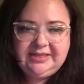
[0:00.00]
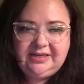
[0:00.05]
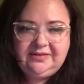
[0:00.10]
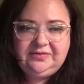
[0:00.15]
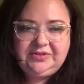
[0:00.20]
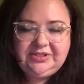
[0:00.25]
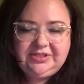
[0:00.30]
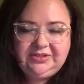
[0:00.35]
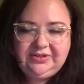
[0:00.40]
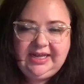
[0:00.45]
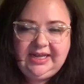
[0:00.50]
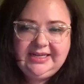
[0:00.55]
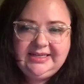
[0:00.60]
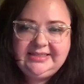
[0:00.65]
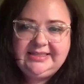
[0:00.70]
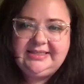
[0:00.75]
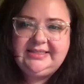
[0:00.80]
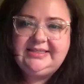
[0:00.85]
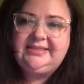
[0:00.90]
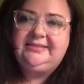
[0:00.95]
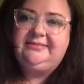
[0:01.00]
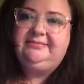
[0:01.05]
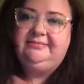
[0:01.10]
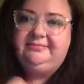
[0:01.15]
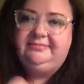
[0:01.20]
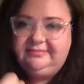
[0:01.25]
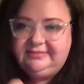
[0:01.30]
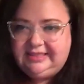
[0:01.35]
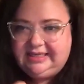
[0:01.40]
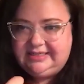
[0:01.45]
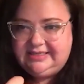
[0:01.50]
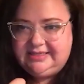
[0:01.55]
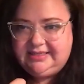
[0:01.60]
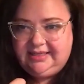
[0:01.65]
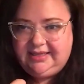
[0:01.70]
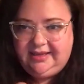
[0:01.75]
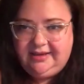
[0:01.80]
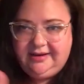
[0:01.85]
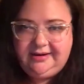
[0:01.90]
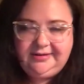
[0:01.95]
for 2 days, it's get to
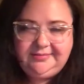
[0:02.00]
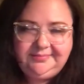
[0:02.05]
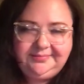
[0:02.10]
the ER.